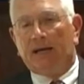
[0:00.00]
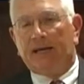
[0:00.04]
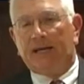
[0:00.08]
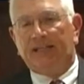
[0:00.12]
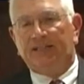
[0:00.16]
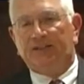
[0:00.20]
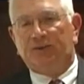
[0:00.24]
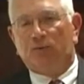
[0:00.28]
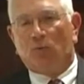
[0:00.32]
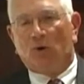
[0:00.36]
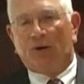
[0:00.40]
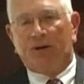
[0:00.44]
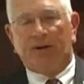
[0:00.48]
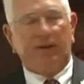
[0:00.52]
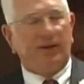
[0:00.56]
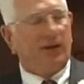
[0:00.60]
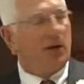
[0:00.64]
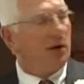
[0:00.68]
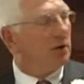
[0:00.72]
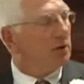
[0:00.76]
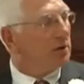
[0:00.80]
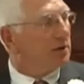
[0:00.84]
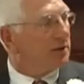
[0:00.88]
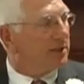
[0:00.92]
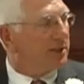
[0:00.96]
He's one of
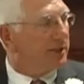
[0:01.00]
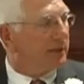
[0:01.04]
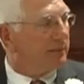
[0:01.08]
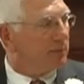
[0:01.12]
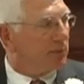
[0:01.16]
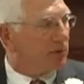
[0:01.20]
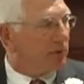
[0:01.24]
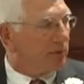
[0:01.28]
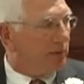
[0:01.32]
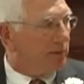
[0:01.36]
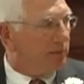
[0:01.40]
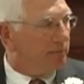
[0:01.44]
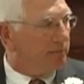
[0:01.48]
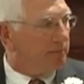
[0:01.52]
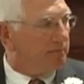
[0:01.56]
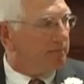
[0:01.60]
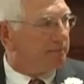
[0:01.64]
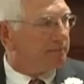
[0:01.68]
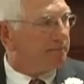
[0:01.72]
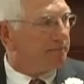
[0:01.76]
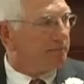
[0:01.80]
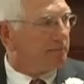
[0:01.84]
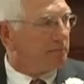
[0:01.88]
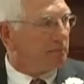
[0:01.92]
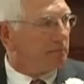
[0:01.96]
the ownership group
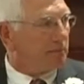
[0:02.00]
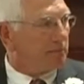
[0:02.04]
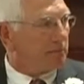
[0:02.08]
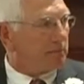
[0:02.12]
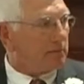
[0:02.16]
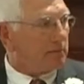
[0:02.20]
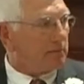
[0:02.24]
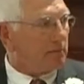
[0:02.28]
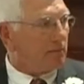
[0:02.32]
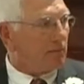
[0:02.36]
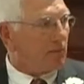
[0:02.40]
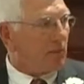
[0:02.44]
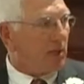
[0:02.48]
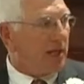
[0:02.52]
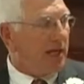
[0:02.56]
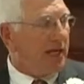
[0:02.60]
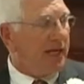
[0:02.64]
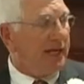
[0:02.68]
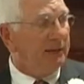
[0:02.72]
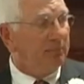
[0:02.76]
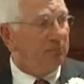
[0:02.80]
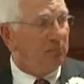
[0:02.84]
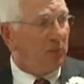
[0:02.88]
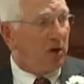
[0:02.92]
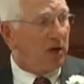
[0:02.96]

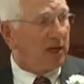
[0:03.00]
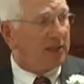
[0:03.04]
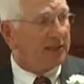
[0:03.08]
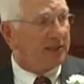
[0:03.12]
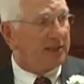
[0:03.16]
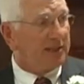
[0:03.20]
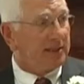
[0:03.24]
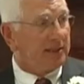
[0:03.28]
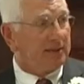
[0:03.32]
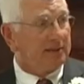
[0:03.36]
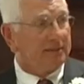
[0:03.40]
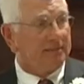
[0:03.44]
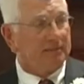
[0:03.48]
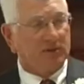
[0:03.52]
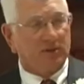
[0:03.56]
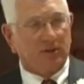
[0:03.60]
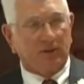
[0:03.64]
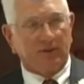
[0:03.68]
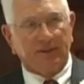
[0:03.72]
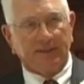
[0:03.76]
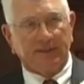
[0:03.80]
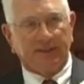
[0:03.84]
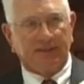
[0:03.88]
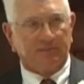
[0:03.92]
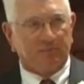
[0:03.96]
in Boston,
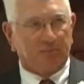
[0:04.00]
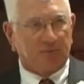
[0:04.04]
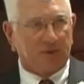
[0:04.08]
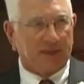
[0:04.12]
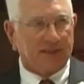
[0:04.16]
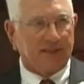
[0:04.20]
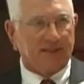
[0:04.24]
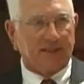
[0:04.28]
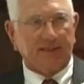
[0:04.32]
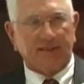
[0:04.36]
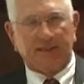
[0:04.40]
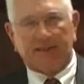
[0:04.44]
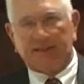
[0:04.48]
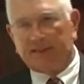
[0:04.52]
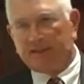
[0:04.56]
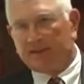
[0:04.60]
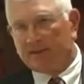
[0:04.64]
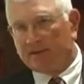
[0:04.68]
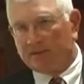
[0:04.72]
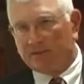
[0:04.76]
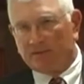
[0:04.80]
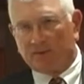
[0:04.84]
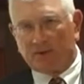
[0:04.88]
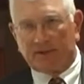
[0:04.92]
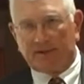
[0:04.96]
so he's a
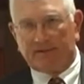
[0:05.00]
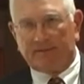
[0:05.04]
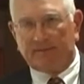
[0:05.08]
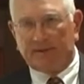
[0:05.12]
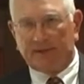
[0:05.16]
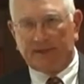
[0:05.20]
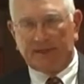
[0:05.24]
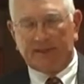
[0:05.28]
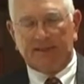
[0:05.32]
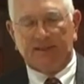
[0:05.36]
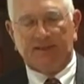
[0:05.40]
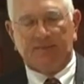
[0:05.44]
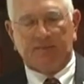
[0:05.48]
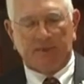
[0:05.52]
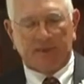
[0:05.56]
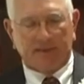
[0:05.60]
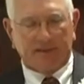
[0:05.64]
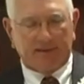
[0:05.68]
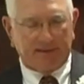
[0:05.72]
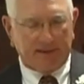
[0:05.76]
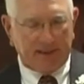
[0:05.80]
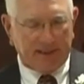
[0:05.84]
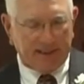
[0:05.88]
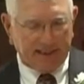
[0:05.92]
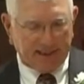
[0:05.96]
president or whatever he is, but
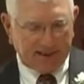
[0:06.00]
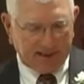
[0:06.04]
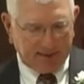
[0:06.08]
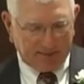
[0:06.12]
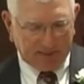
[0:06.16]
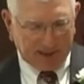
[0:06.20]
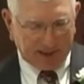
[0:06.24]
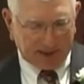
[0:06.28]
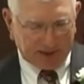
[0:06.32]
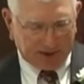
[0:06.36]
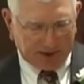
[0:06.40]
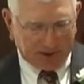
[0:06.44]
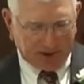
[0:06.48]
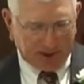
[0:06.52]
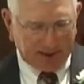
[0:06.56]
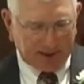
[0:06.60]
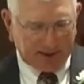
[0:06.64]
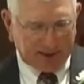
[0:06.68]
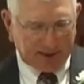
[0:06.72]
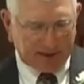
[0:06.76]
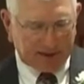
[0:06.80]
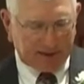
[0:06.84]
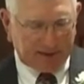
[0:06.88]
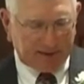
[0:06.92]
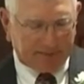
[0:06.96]
he's a big
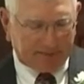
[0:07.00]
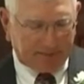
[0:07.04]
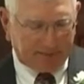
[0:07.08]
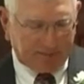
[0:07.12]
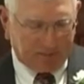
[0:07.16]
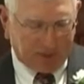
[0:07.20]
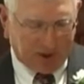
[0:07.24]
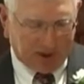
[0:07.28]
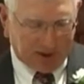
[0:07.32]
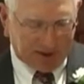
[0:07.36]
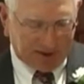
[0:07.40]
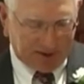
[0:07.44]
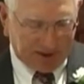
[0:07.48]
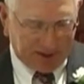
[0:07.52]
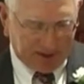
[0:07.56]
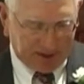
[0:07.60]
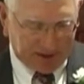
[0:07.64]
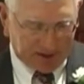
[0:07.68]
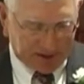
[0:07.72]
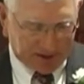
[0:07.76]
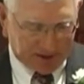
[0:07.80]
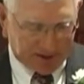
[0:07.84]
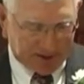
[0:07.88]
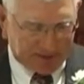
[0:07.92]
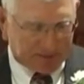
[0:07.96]
shot there, part of the
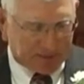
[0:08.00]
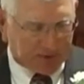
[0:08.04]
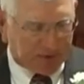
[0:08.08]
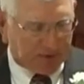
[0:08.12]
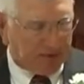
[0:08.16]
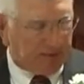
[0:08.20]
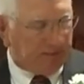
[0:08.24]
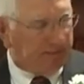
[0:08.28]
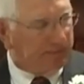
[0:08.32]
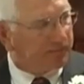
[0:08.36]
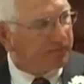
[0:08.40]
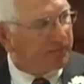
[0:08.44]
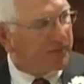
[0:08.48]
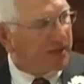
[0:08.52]
ownership group.